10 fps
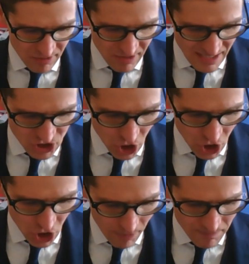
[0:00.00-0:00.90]
that
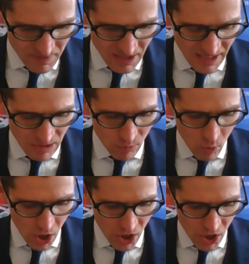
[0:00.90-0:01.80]
Tom uh,
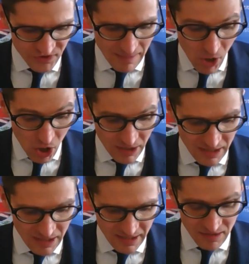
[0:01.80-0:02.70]
was
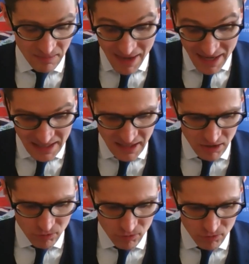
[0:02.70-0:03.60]
among uh, the many
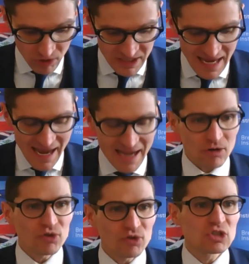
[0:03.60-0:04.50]
role he had
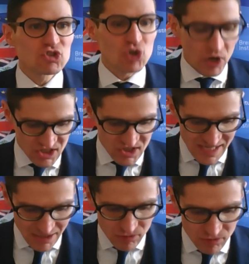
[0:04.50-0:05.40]
also the joint
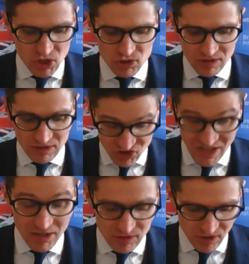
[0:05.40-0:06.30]
secretary,
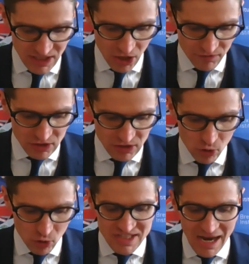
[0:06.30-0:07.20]
secretary of the
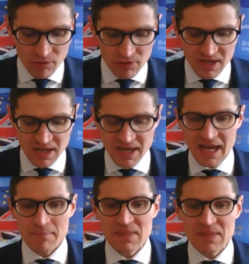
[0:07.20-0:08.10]
North-South
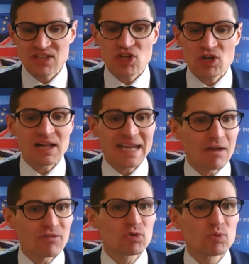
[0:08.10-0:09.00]
Ministerial
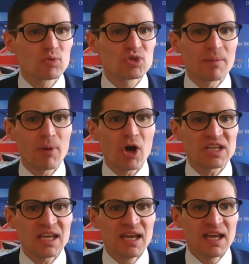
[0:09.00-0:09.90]
Council, which is a
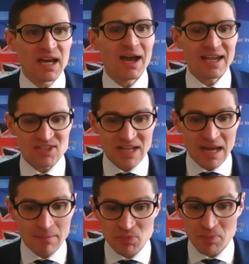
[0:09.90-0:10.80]
body uh,
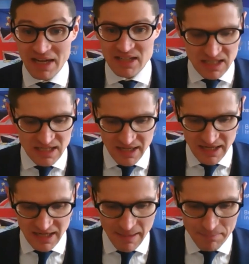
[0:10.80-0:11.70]
established by the
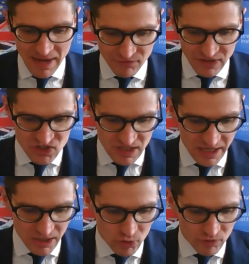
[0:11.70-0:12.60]
uh, Belfast
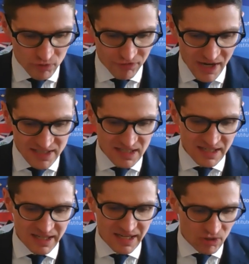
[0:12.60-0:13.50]
uh, Good Friday
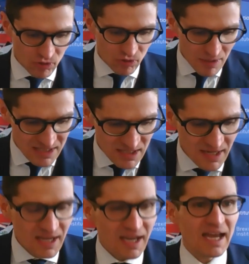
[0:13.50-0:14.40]
Agreement.
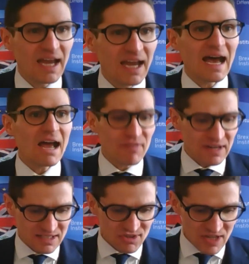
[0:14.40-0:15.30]
Ivan,
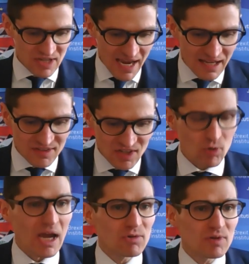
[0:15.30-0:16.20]
instead, is a
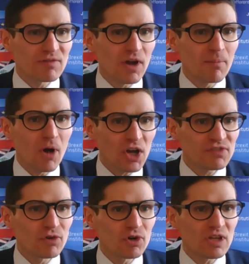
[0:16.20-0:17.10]
graduate from
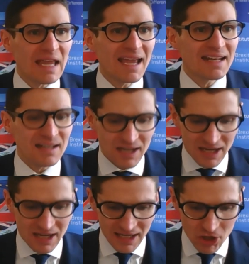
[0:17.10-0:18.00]
Oxford and
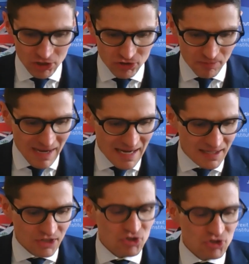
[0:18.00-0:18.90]
École Normale
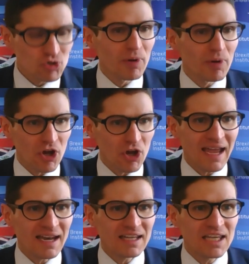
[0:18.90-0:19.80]
Supérieure,
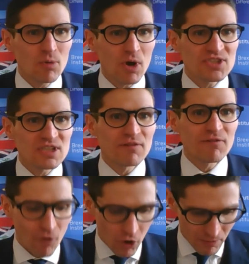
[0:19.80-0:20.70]
and he was the
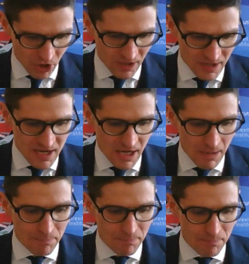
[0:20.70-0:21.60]
former
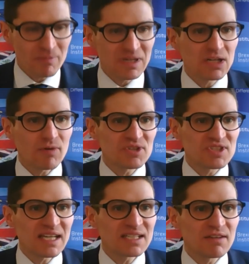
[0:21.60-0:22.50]
permanent
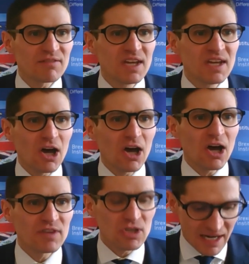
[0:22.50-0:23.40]
representative of
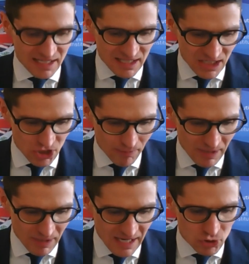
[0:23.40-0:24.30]
the United Kingdom
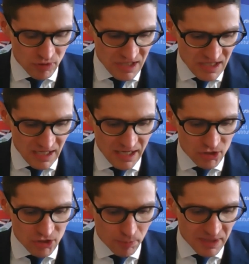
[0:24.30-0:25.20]
uh, to the uh,
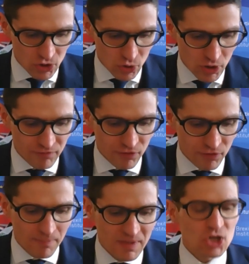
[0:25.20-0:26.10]
European Union
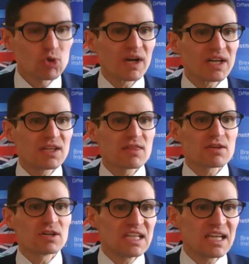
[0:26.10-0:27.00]
from
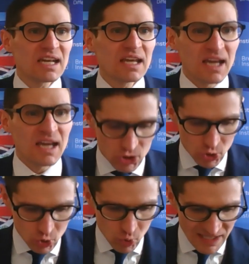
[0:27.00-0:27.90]
2013 uh,
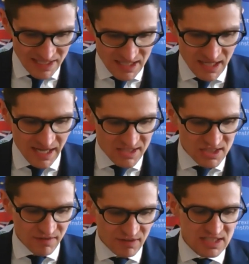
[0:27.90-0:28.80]
to
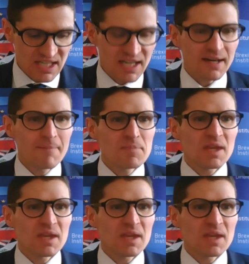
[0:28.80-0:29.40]
2017.